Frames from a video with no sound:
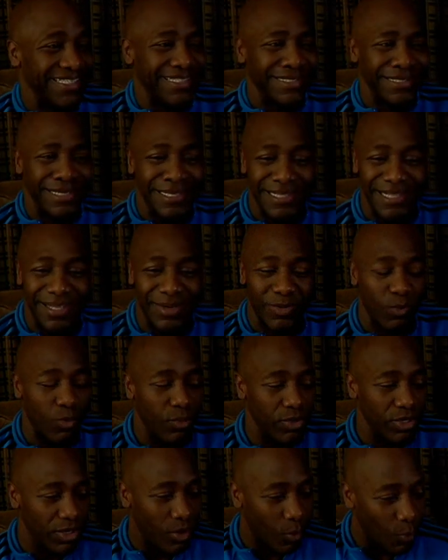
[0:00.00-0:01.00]
and then,
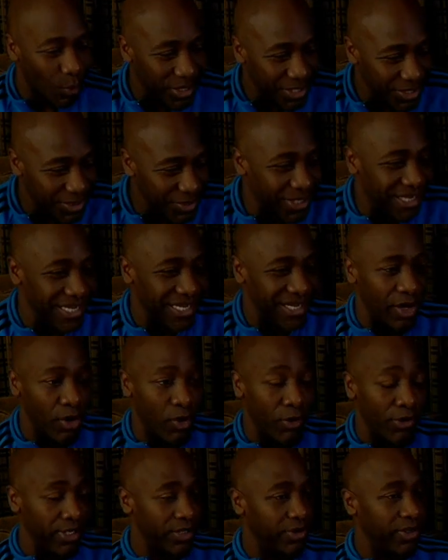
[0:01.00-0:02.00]
you know, once you get
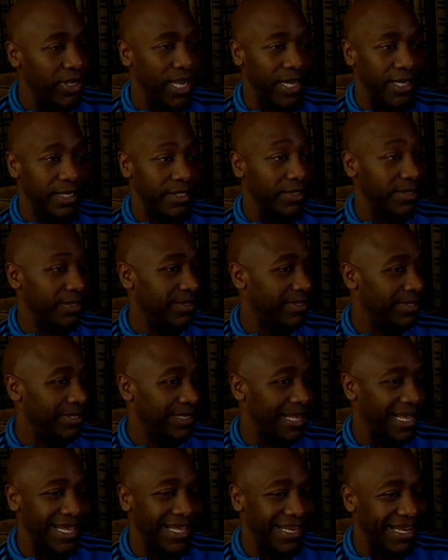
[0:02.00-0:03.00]
going, you kind of,
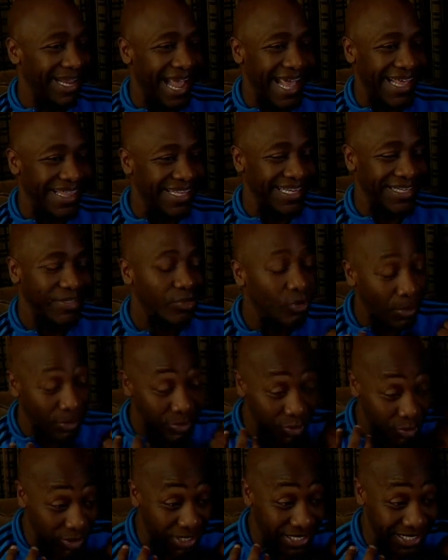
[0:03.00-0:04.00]
like an athlete, you,
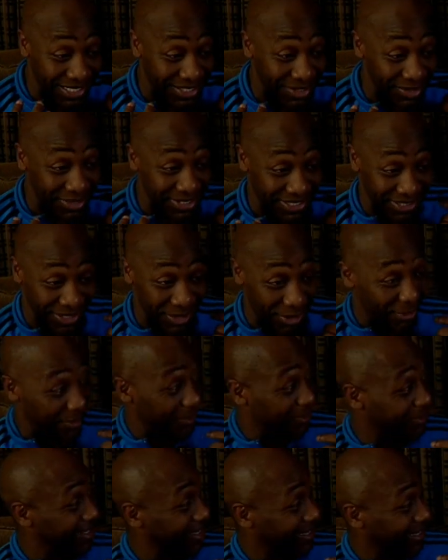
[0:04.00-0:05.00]
you get into the
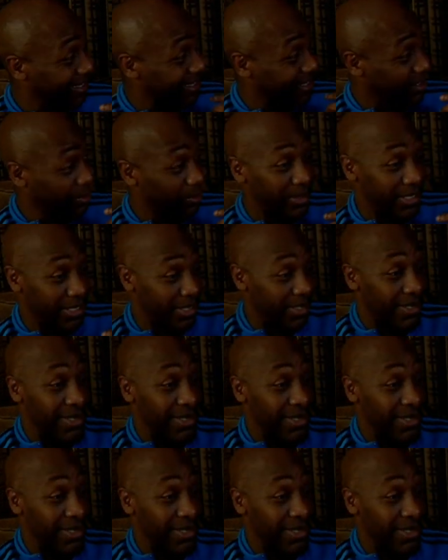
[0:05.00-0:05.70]
zone a little bit.